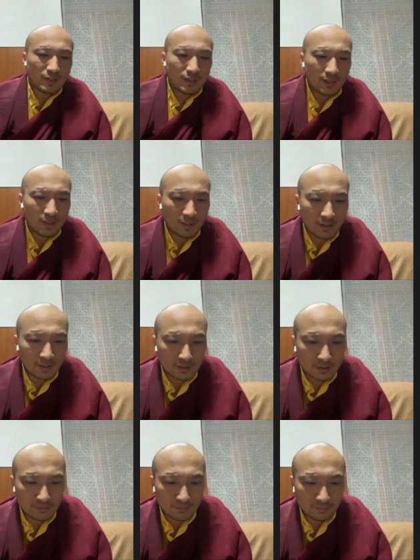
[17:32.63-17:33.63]

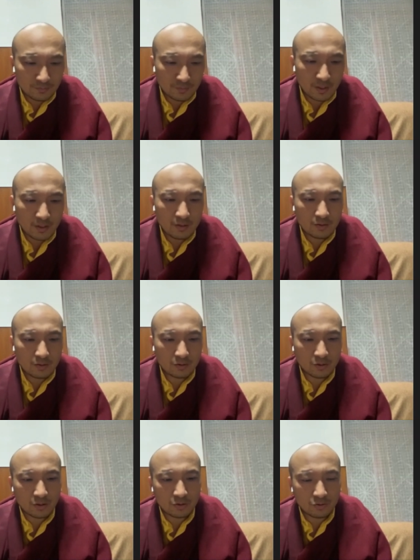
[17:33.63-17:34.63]
and then
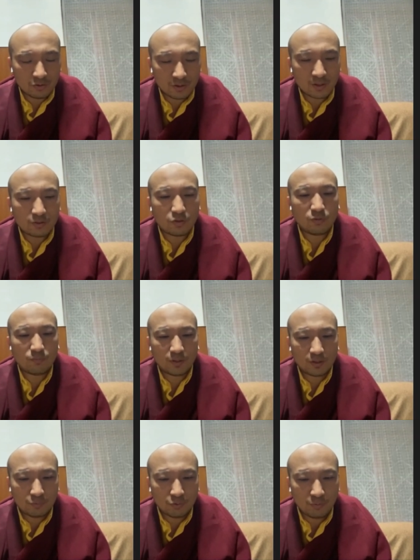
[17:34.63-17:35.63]
you, know, you recite Om
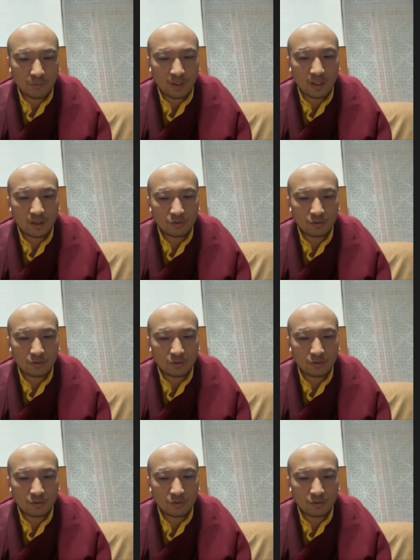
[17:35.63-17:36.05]
Pesapumi